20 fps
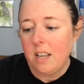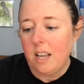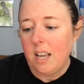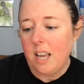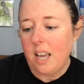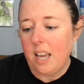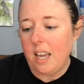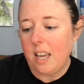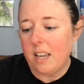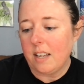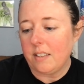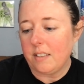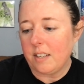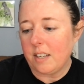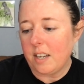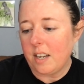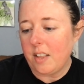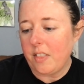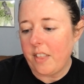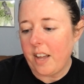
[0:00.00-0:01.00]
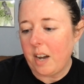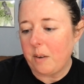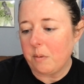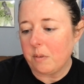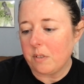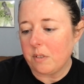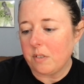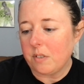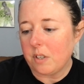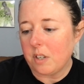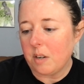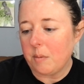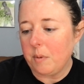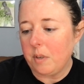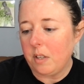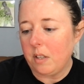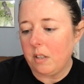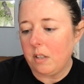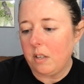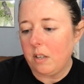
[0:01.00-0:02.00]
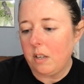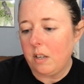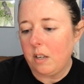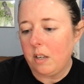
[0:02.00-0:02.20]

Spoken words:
and that will determine...